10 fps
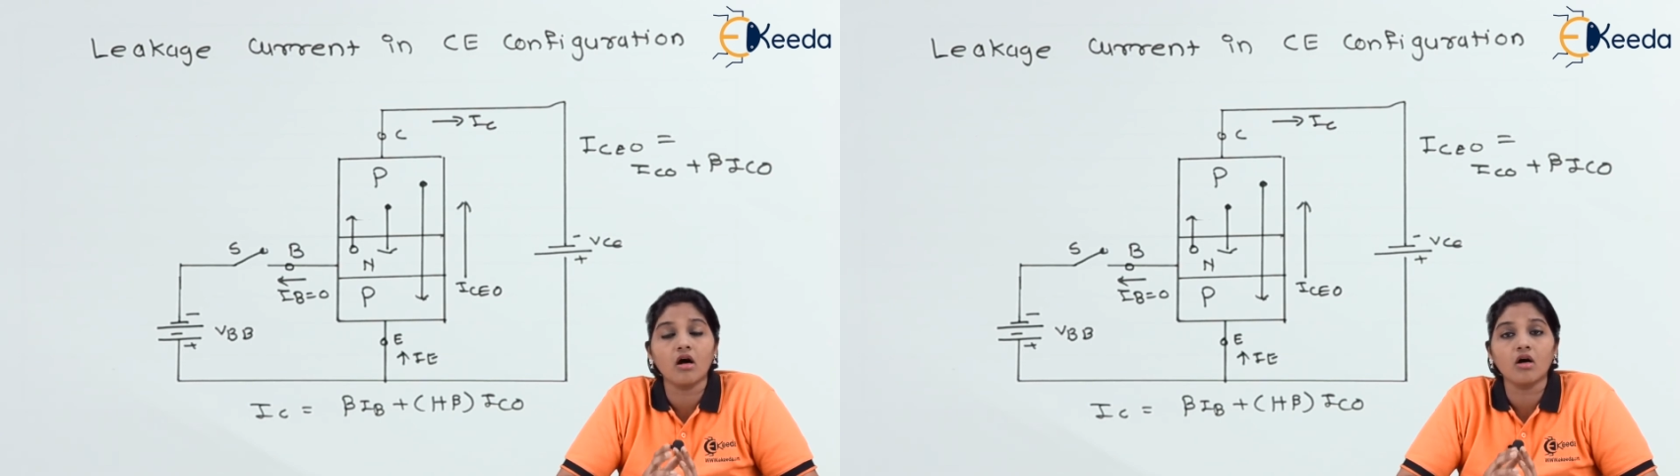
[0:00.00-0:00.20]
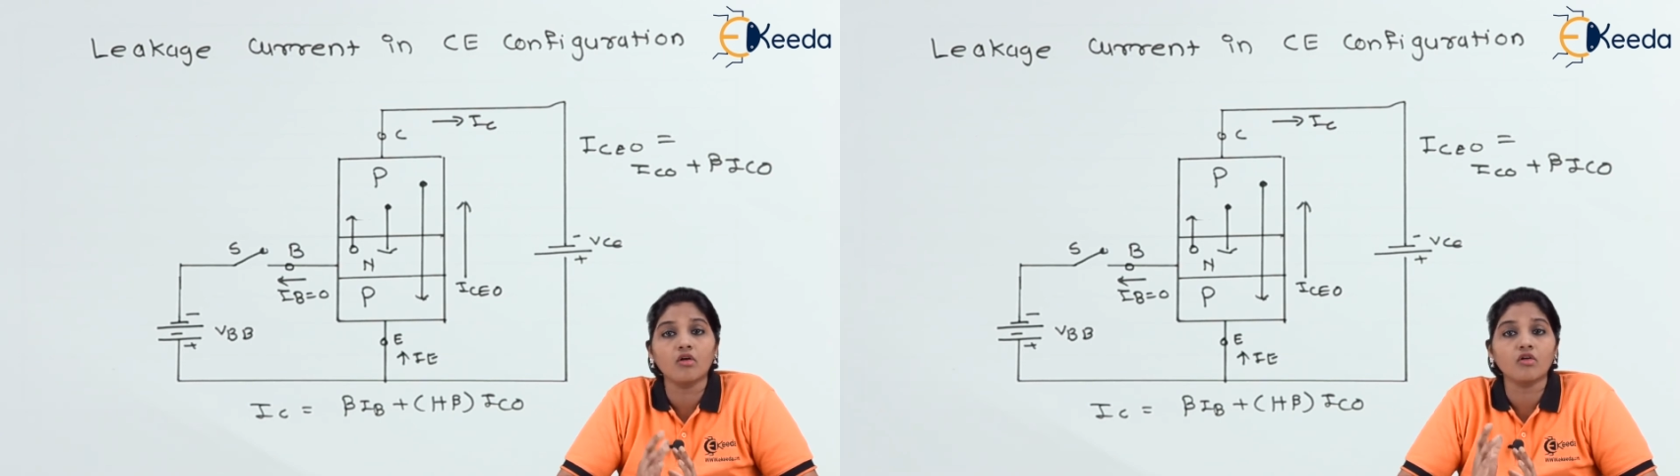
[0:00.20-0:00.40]

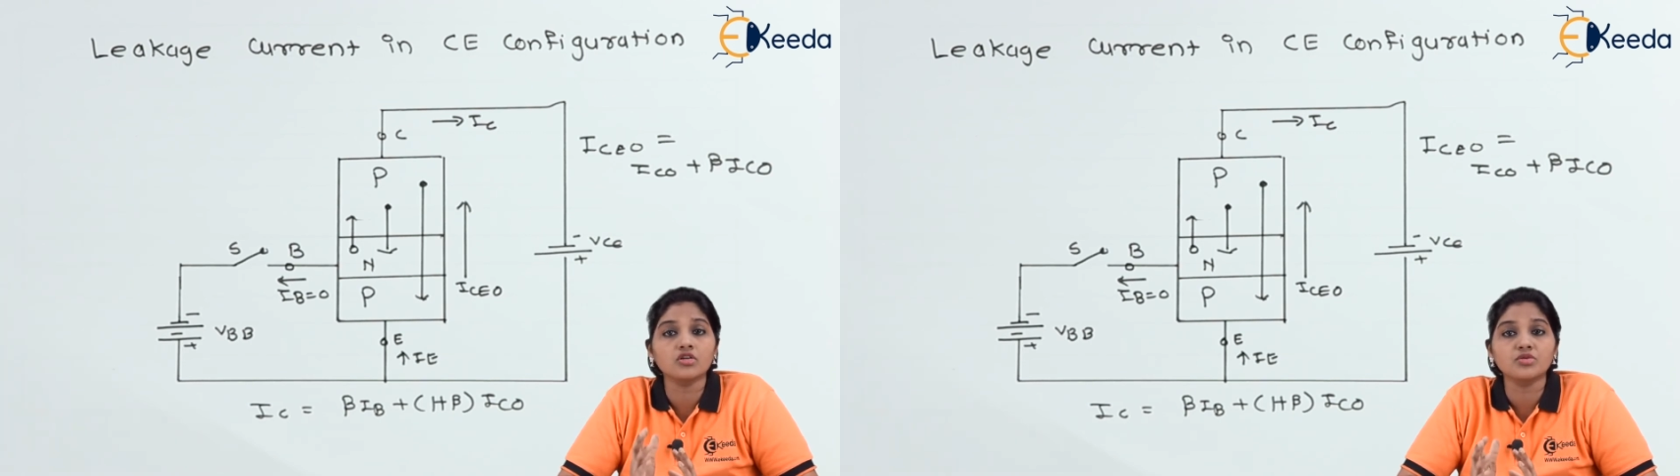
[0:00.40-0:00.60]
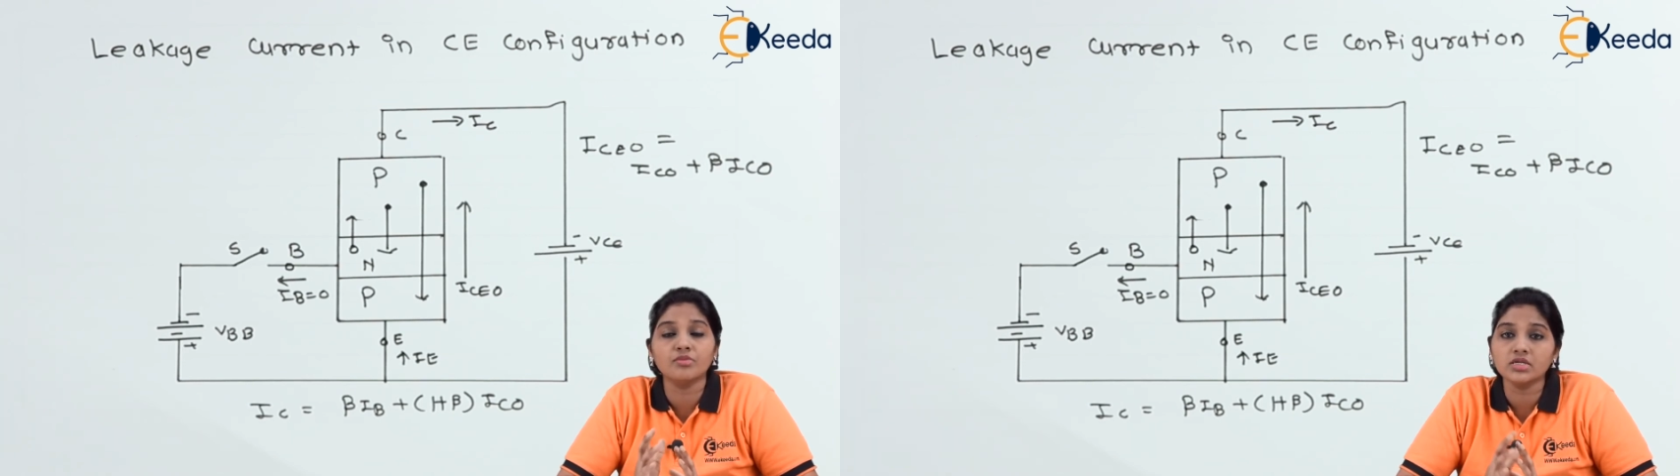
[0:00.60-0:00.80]

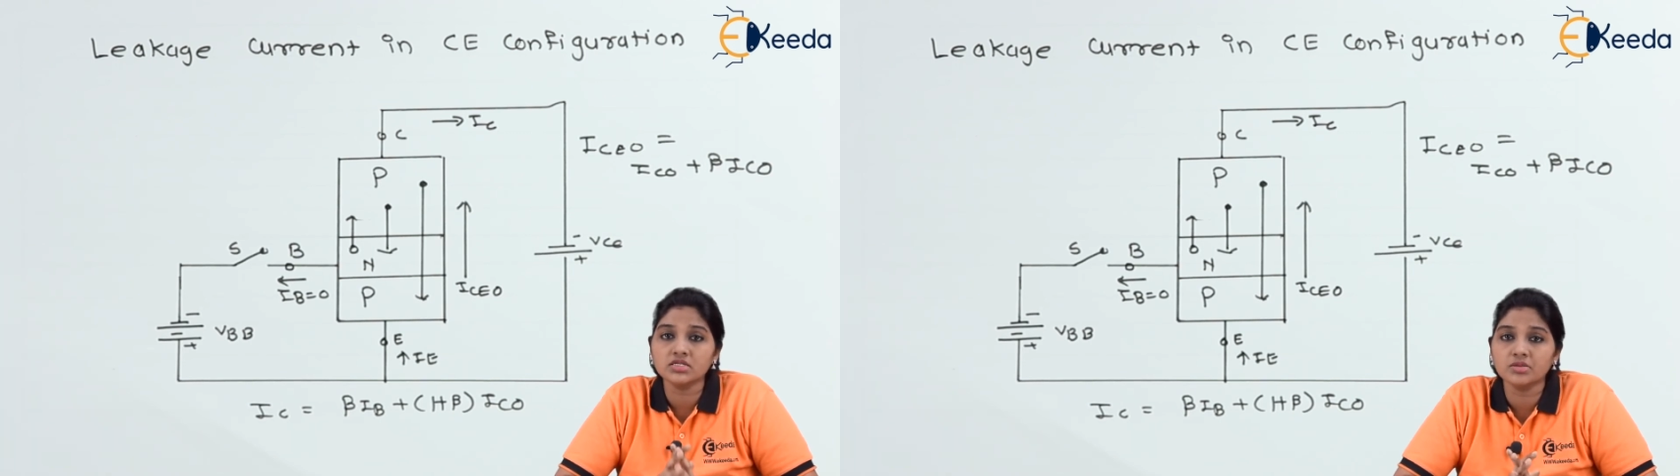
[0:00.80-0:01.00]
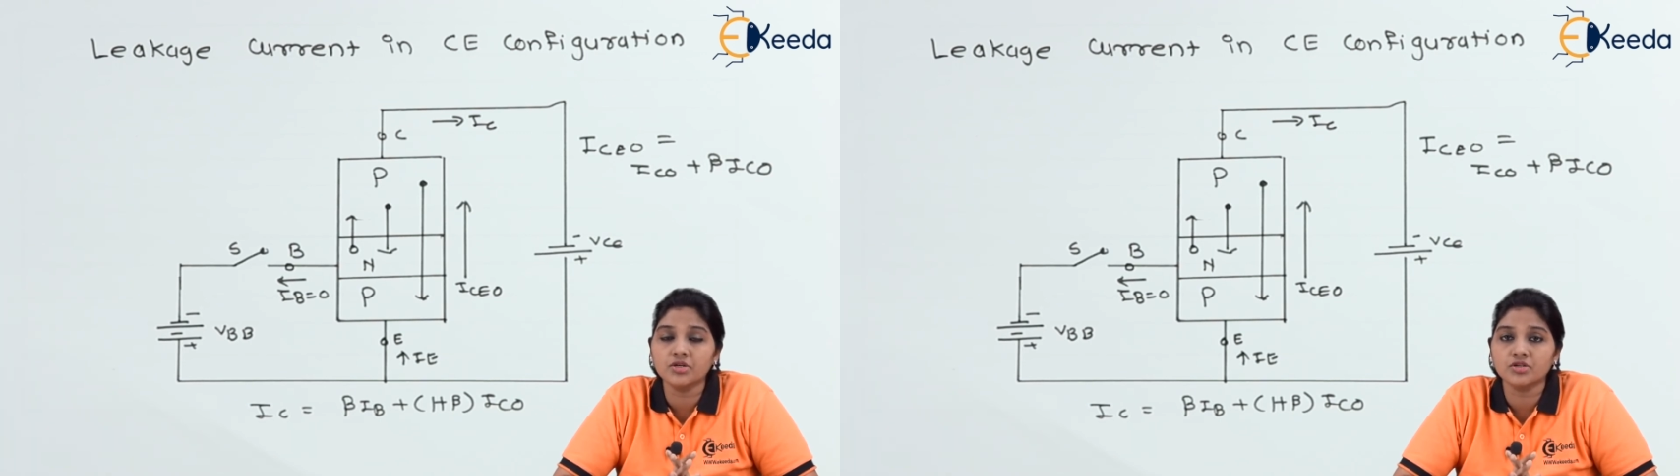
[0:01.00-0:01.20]
across
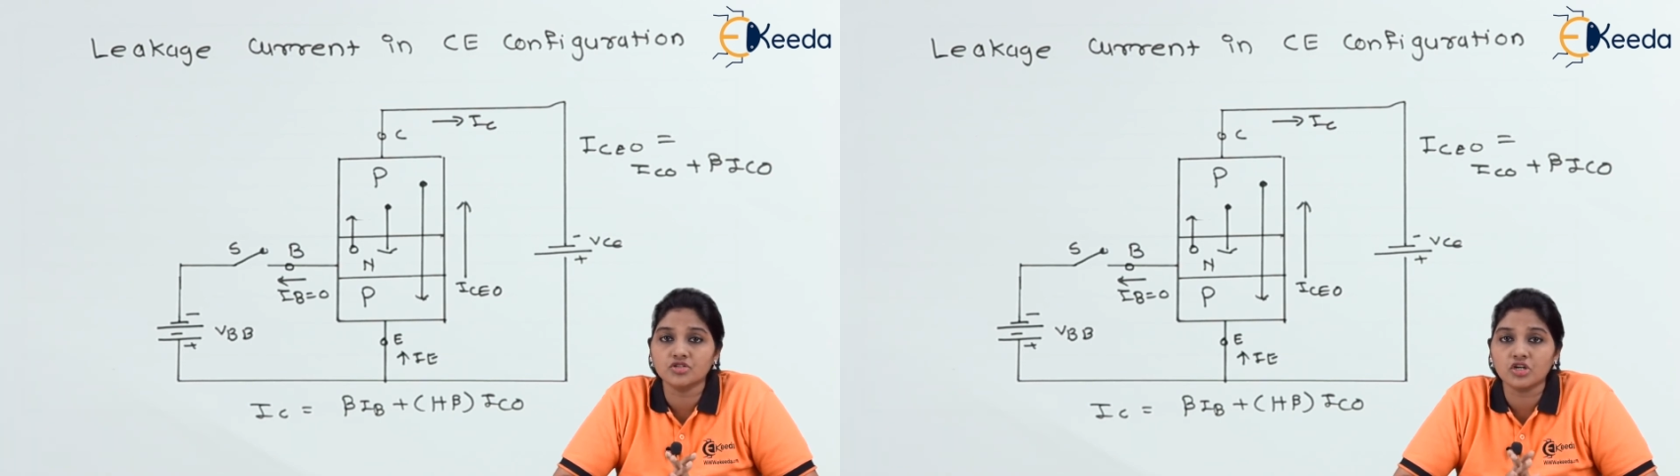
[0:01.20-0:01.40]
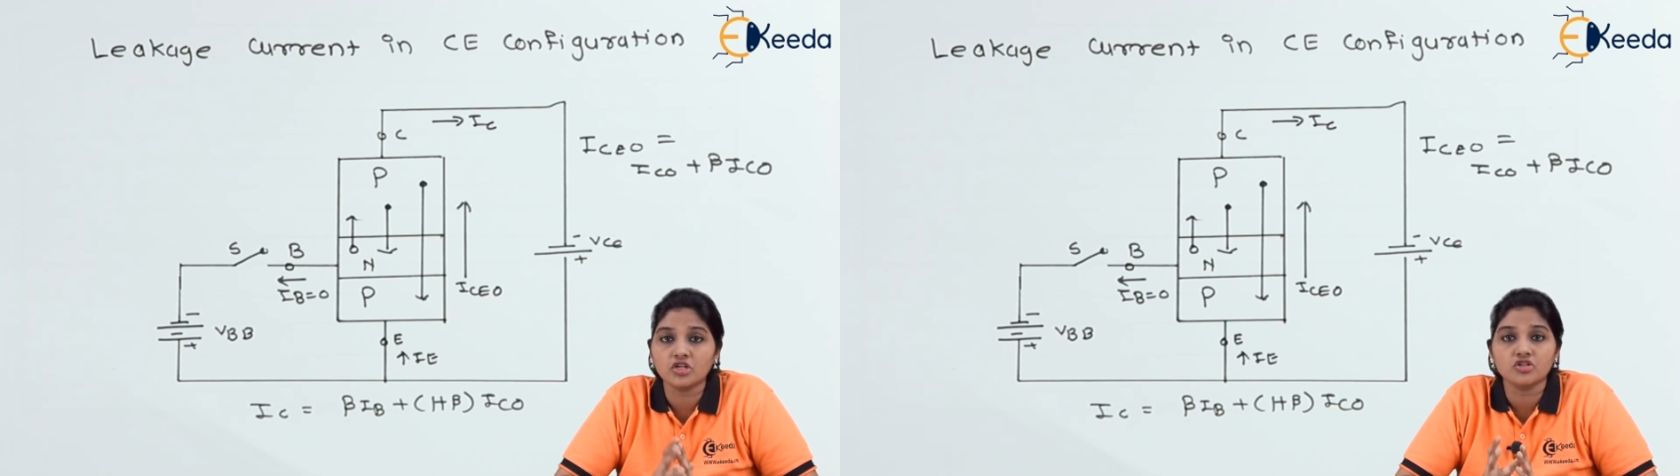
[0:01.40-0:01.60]
base emitter
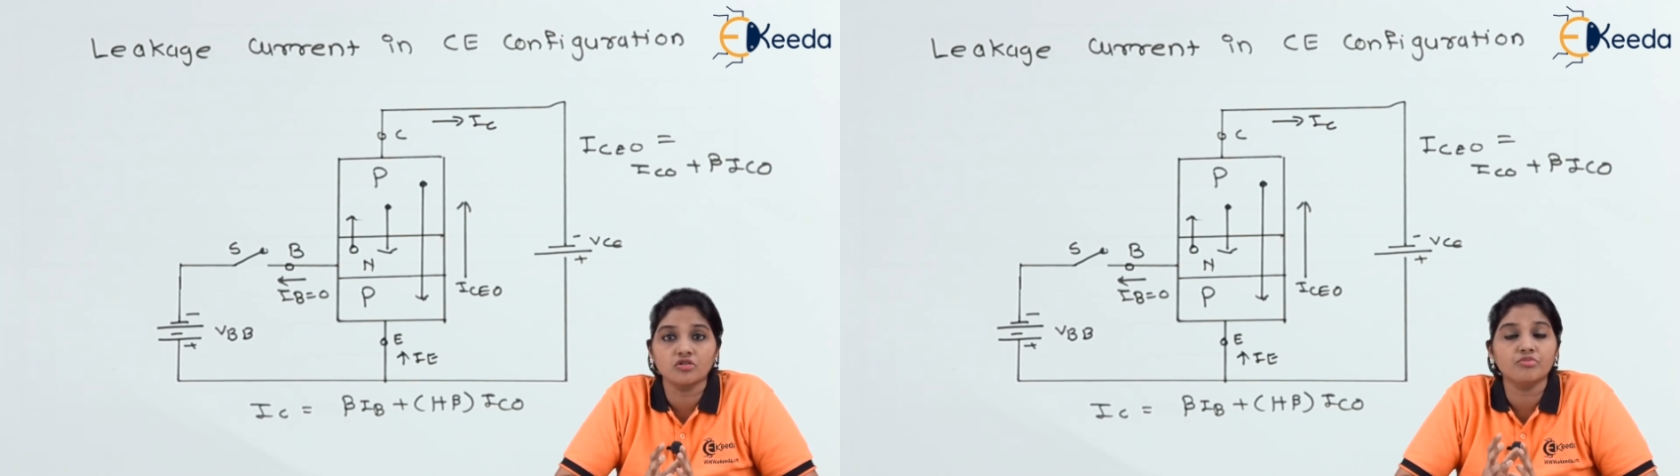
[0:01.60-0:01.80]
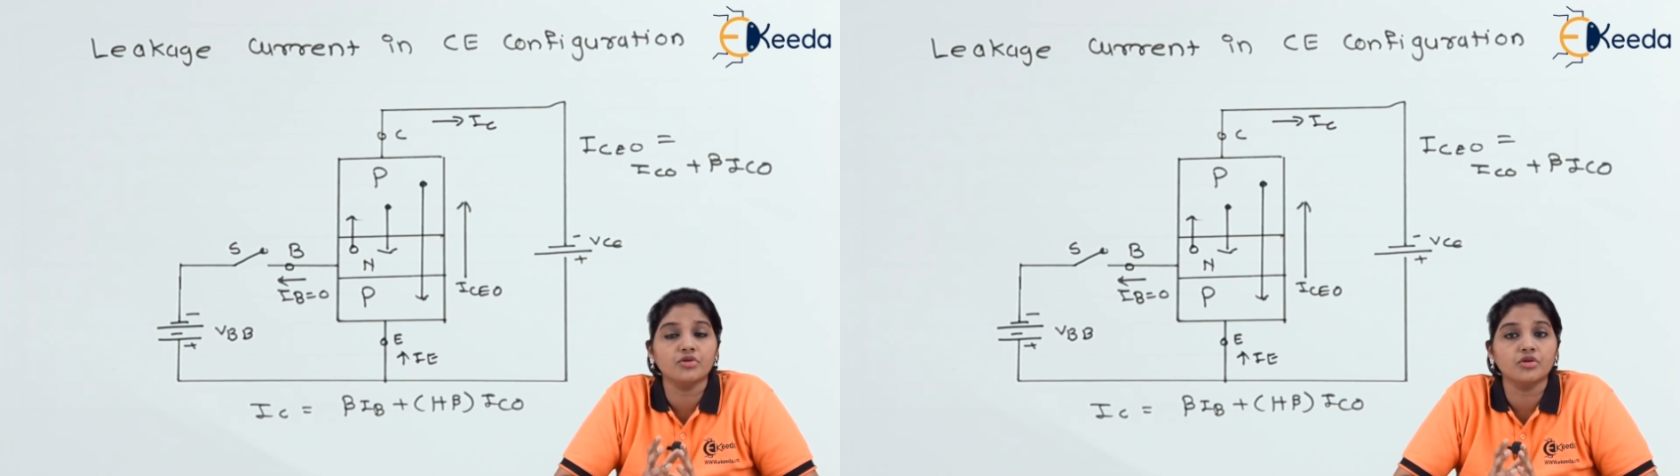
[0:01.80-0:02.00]

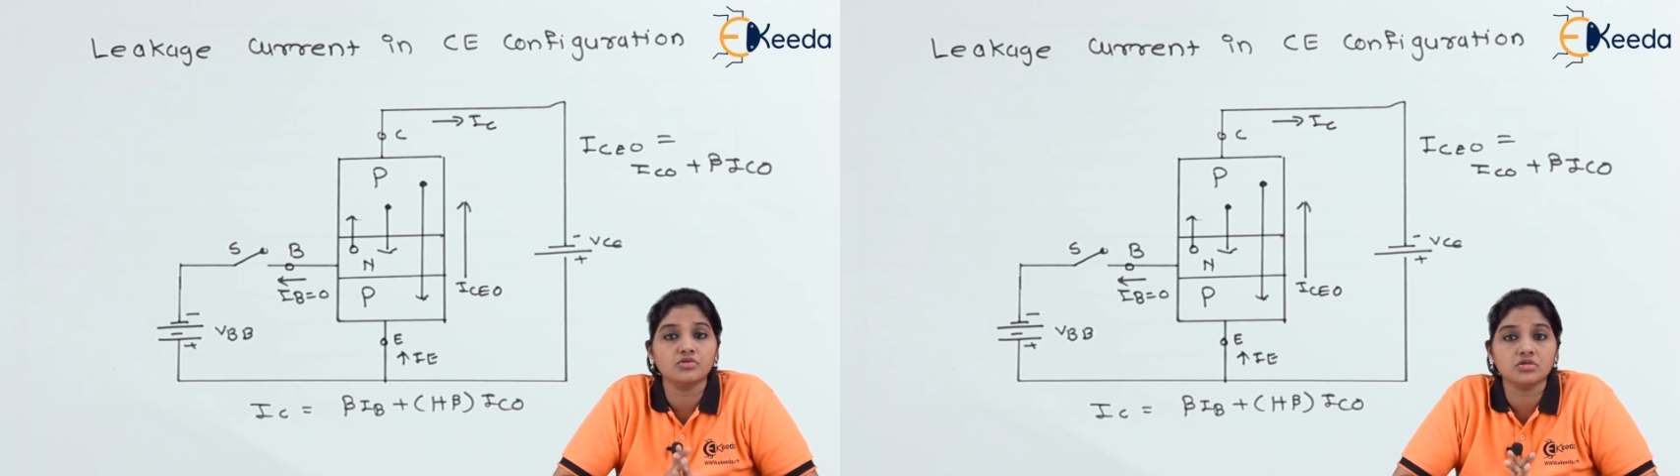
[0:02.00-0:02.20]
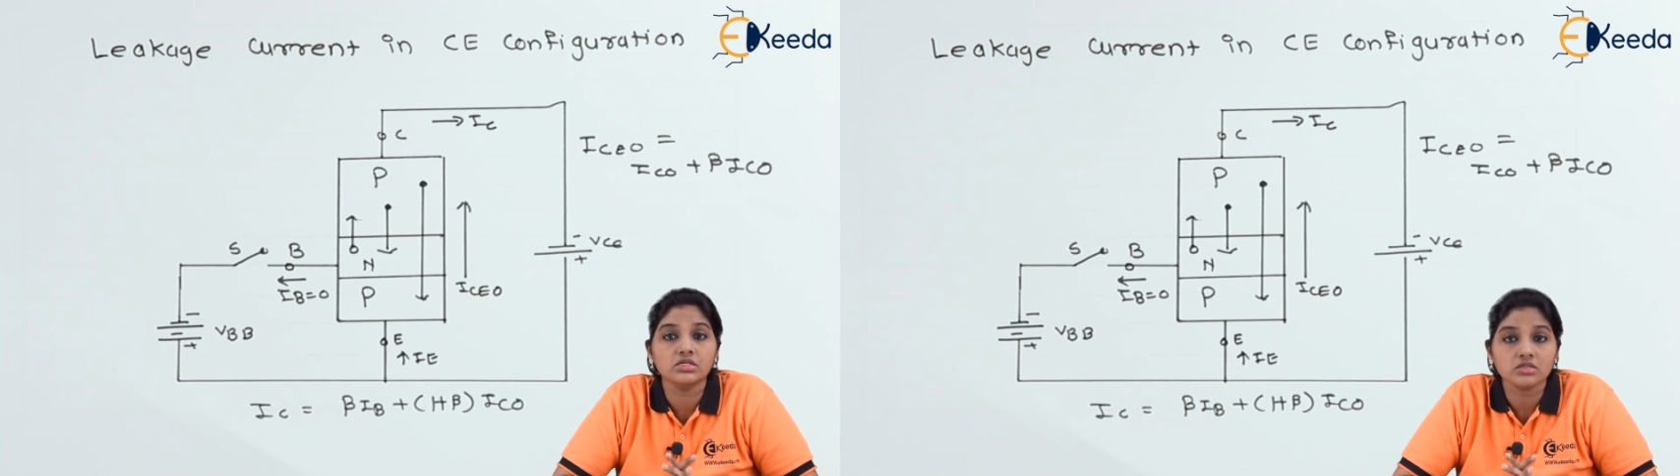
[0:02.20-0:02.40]
junction
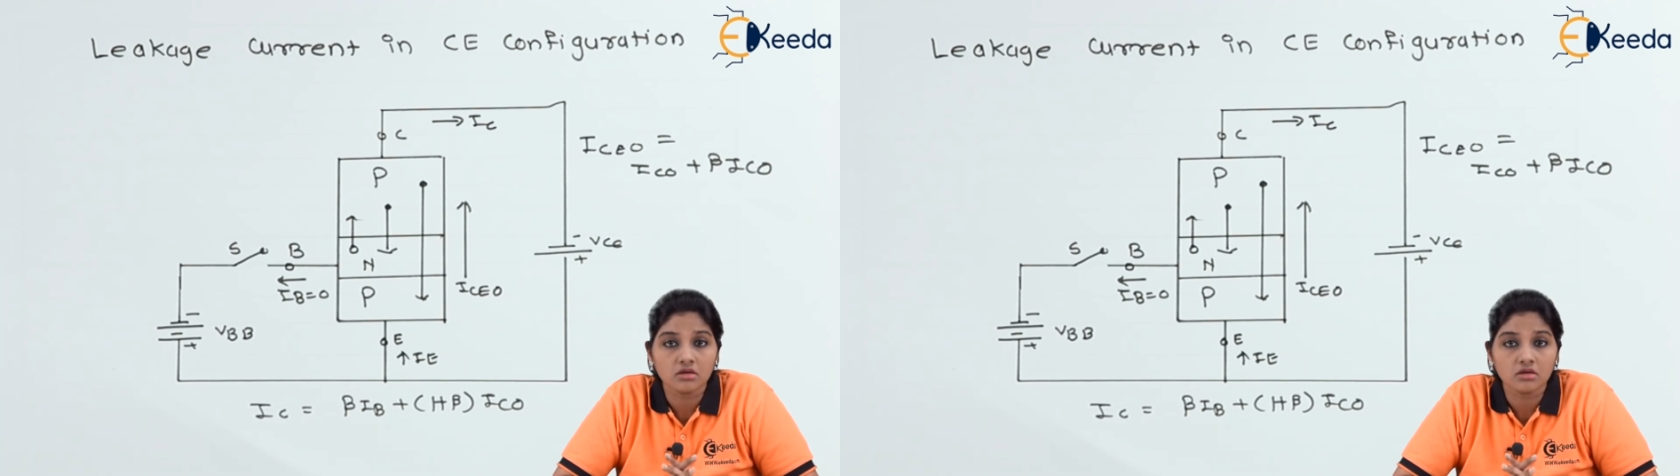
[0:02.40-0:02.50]
produces